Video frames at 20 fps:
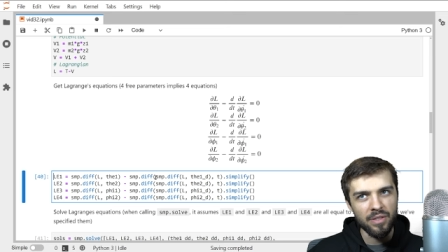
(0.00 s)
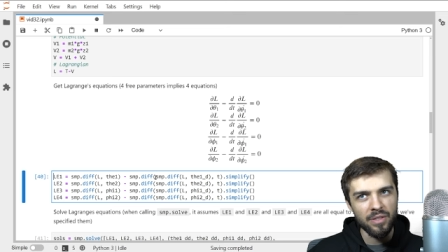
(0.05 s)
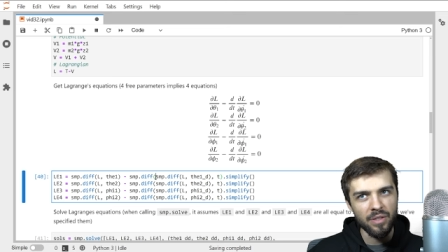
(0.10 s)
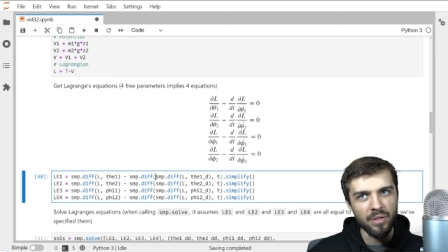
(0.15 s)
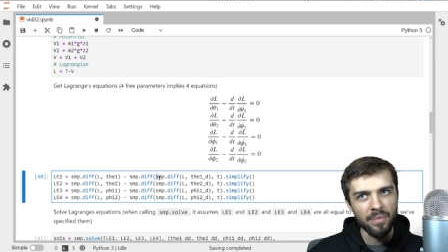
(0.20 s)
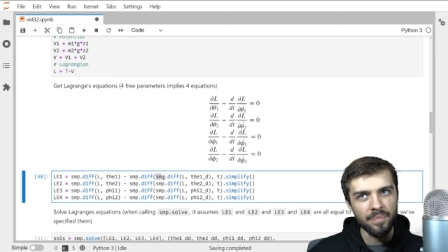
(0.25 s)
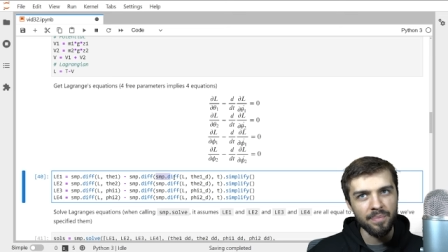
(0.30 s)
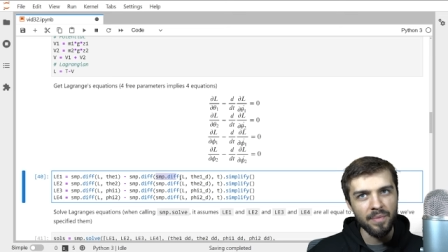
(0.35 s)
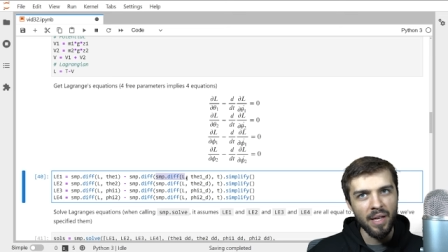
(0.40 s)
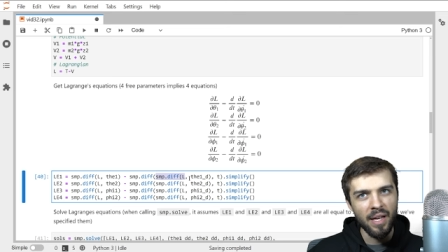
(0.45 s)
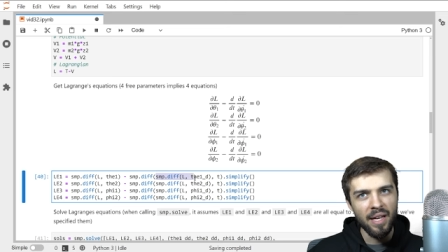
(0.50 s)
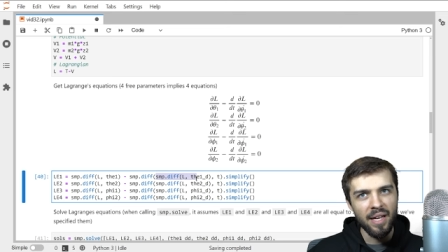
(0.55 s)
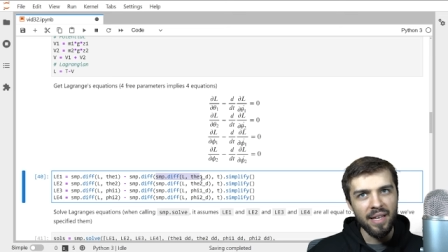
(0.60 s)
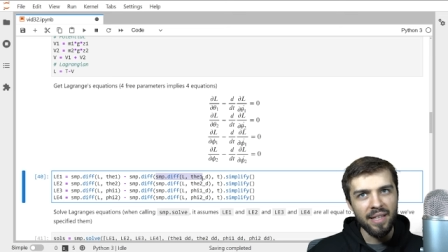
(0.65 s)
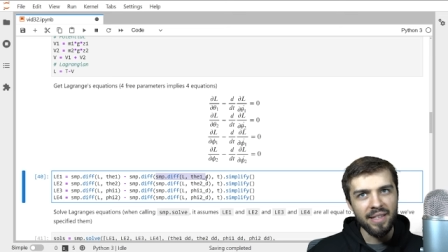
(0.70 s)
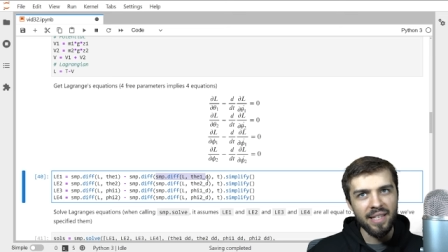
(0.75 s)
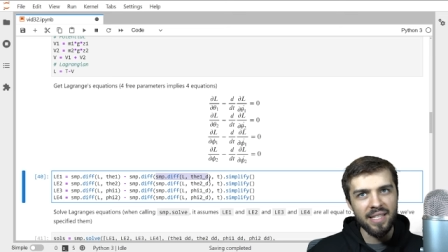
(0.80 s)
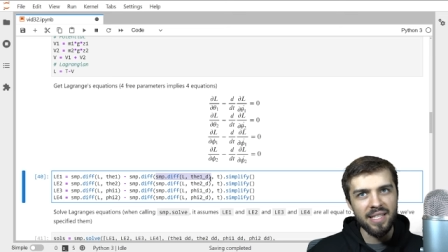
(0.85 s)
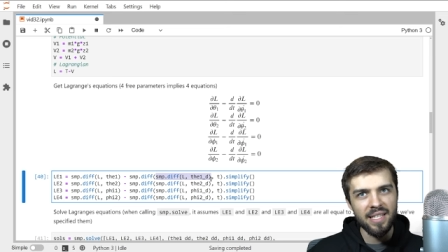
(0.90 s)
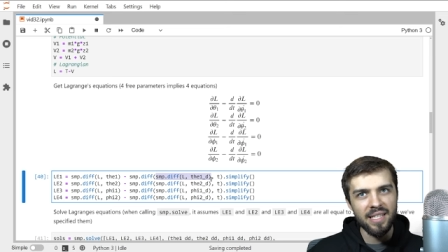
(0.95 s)
So
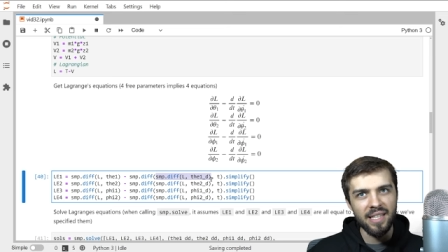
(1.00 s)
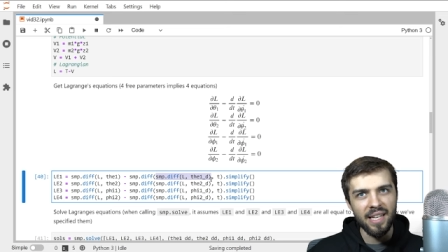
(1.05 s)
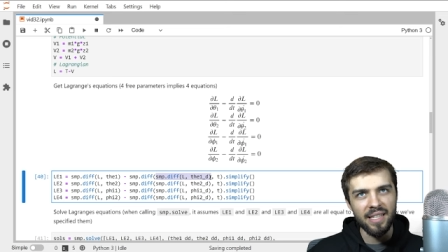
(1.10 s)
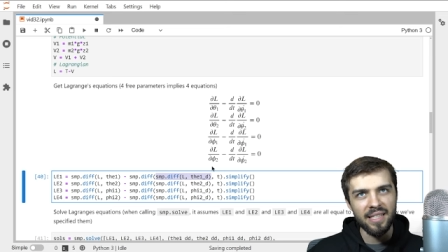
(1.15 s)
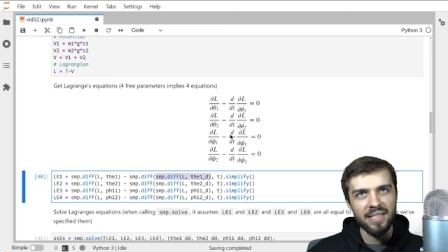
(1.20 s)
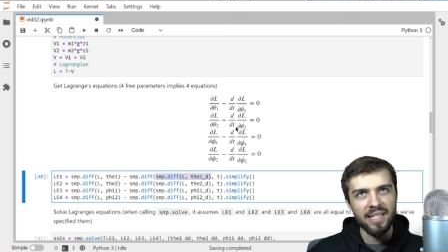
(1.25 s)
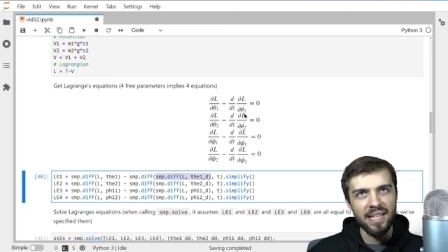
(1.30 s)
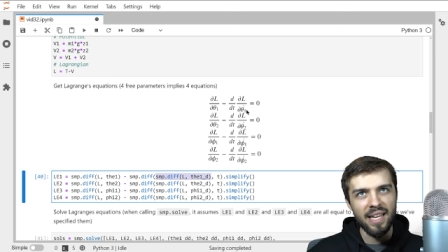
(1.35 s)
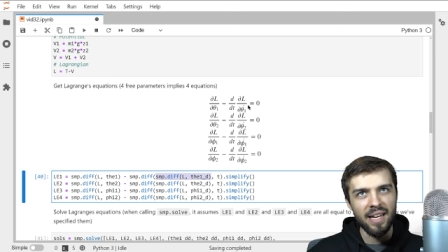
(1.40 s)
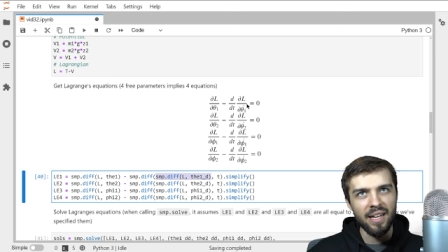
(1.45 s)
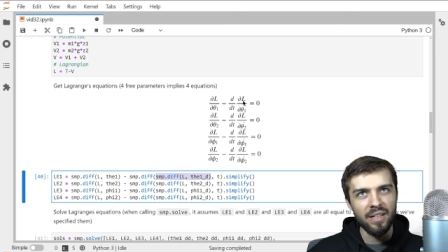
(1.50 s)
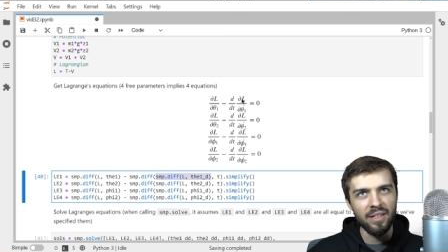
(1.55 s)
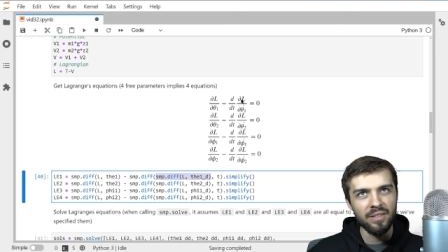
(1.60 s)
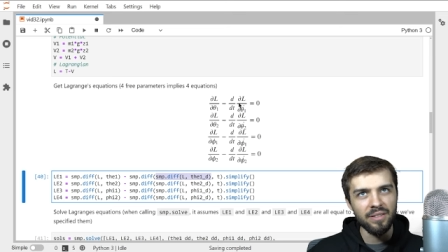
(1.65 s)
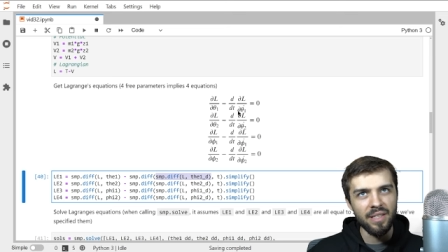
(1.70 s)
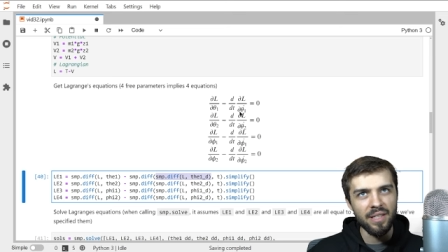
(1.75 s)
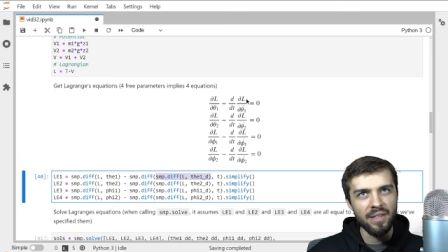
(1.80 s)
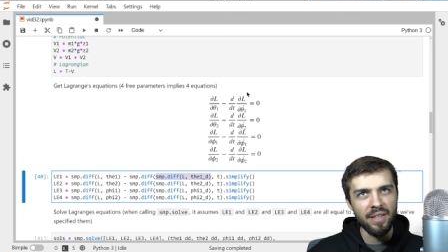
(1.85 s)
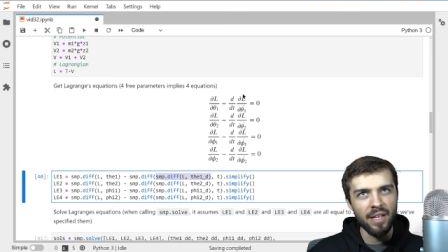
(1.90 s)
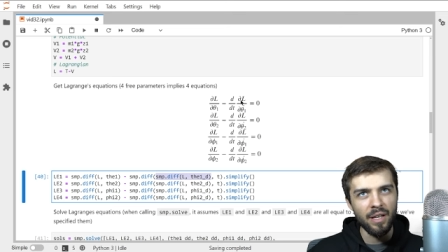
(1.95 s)
this is like
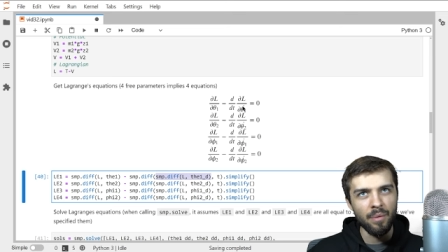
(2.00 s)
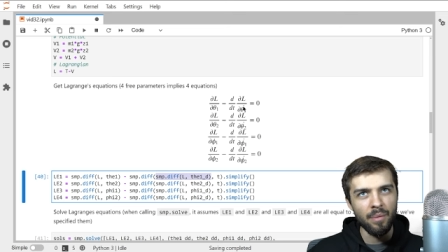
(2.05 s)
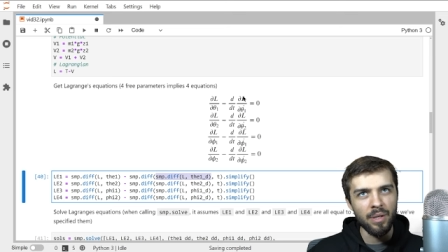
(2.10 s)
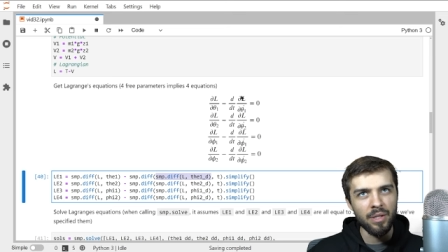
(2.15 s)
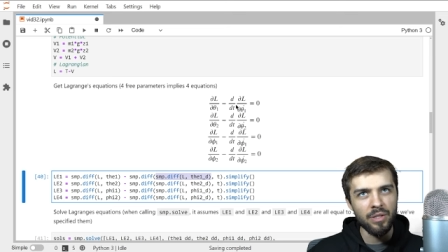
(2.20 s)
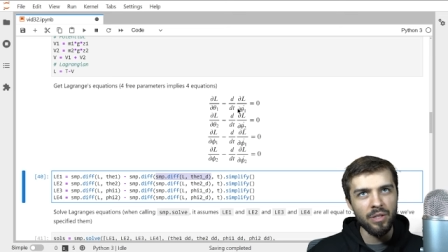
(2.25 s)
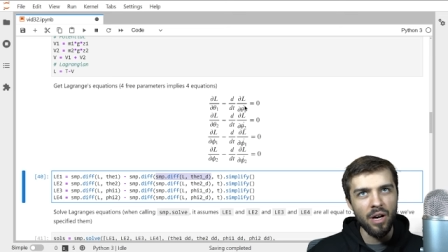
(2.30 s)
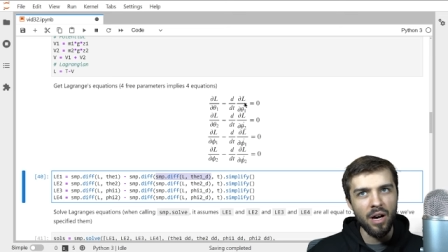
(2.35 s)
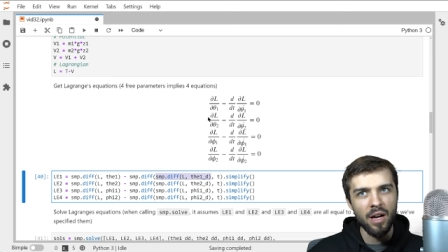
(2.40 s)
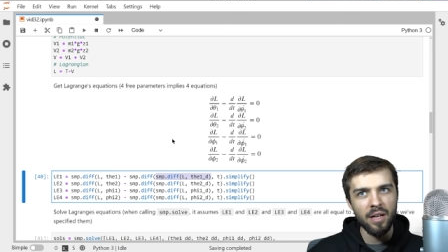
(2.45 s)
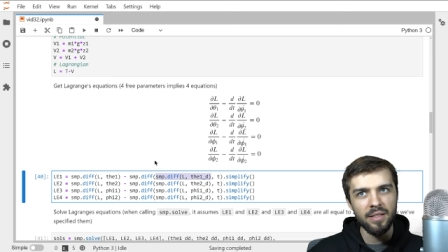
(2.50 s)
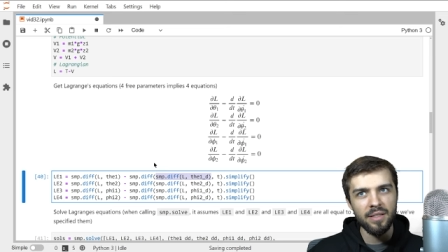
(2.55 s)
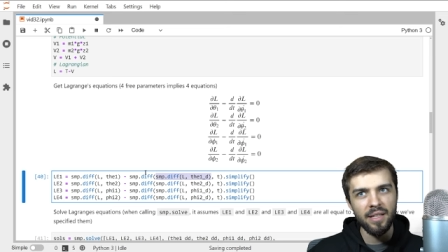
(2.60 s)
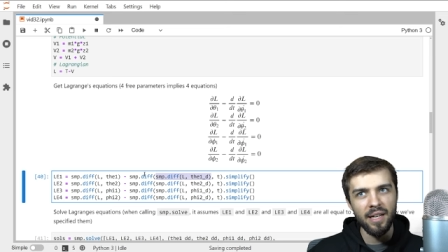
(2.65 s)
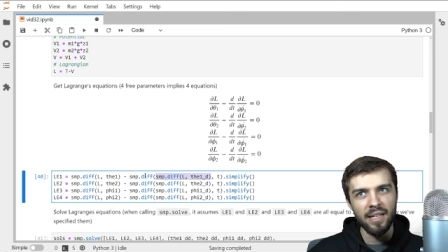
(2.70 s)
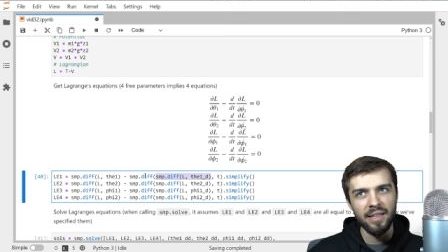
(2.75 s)
dl d theta one dot,